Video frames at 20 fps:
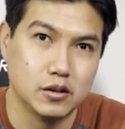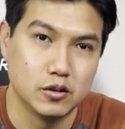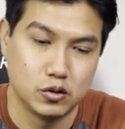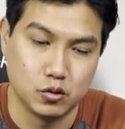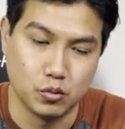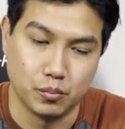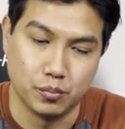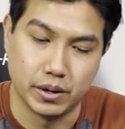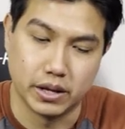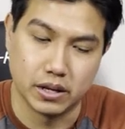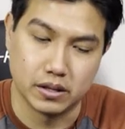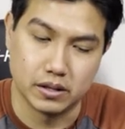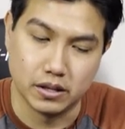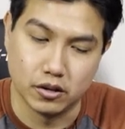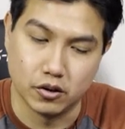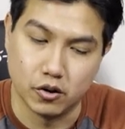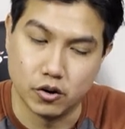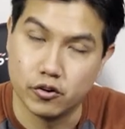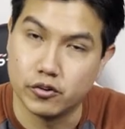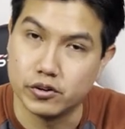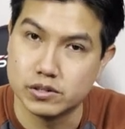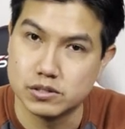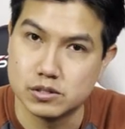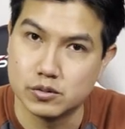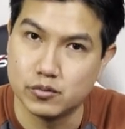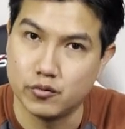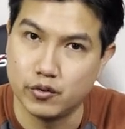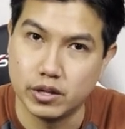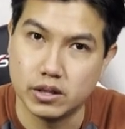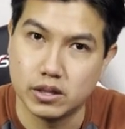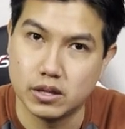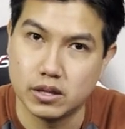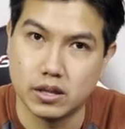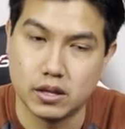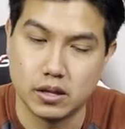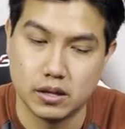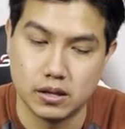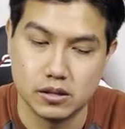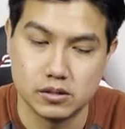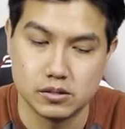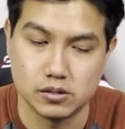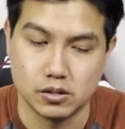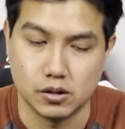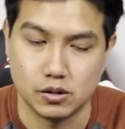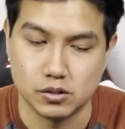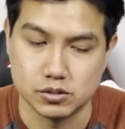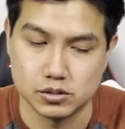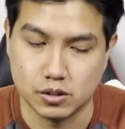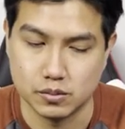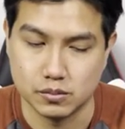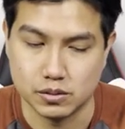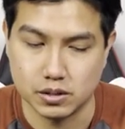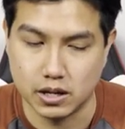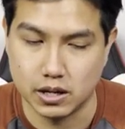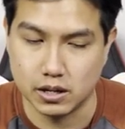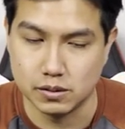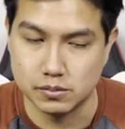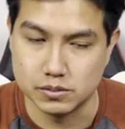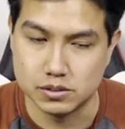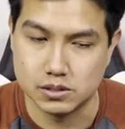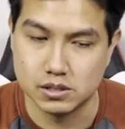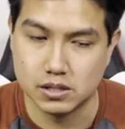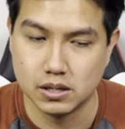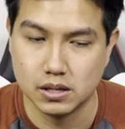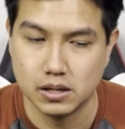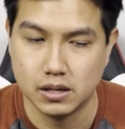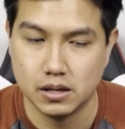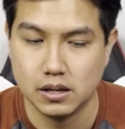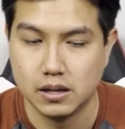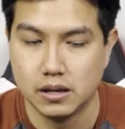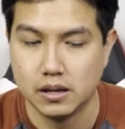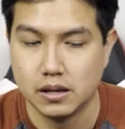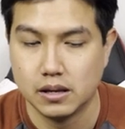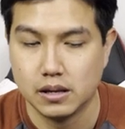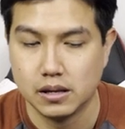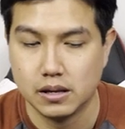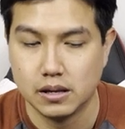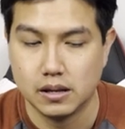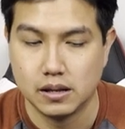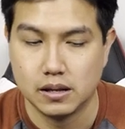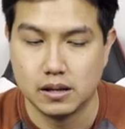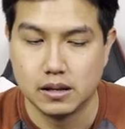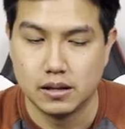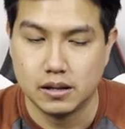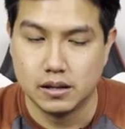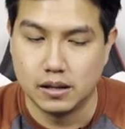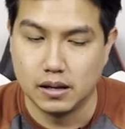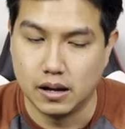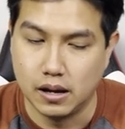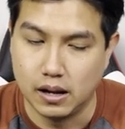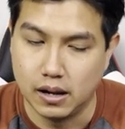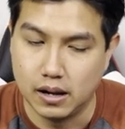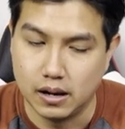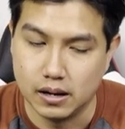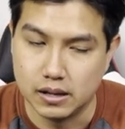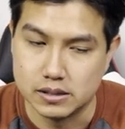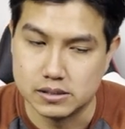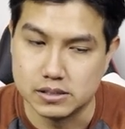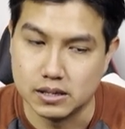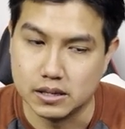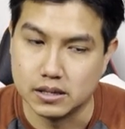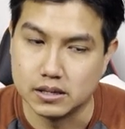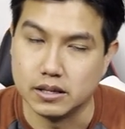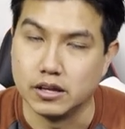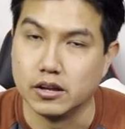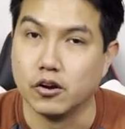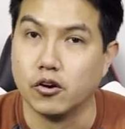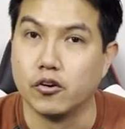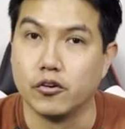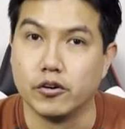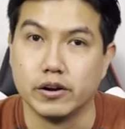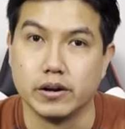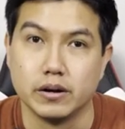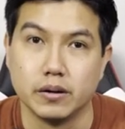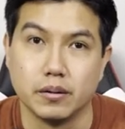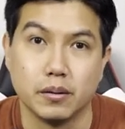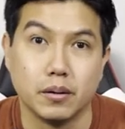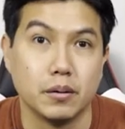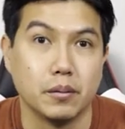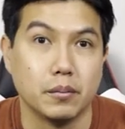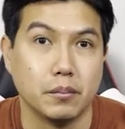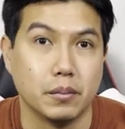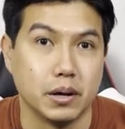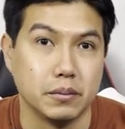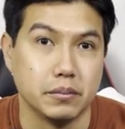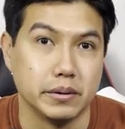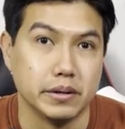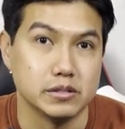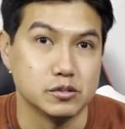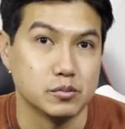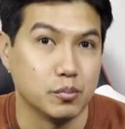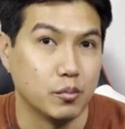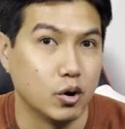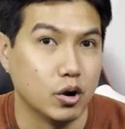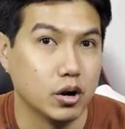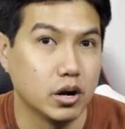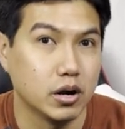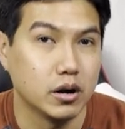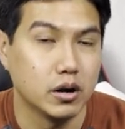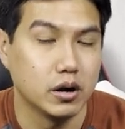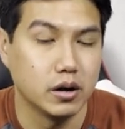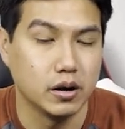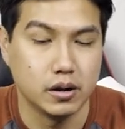to make the o-ring fit. So sometimes, uh, let's say the o-ring might be smaller.